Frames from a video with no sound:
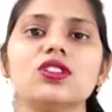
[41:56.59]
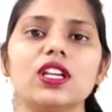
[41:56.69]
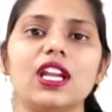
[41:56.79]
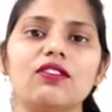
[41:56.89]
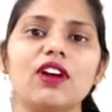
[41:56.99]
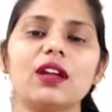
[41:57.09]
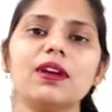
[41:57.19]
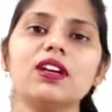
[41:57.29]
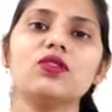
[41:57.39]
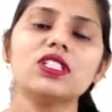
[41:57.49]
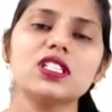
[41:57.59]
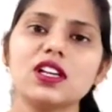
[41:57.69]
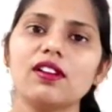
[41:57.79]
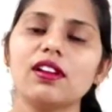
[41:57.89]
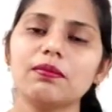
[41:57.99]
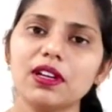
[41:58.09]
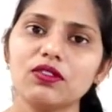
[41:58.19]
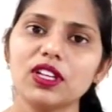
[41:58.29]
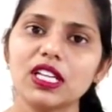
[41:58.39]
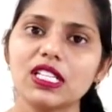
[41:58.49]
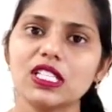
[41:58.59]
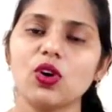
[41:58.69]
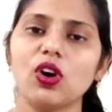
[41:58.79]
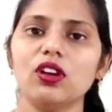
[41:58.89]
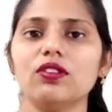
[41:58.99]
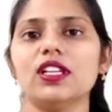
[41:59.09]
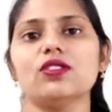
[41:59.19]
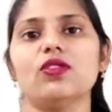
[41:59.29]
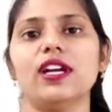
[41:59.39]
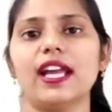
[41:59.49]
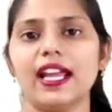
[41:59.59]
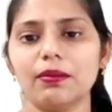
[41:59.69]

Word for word: so in environment versus development we can see always one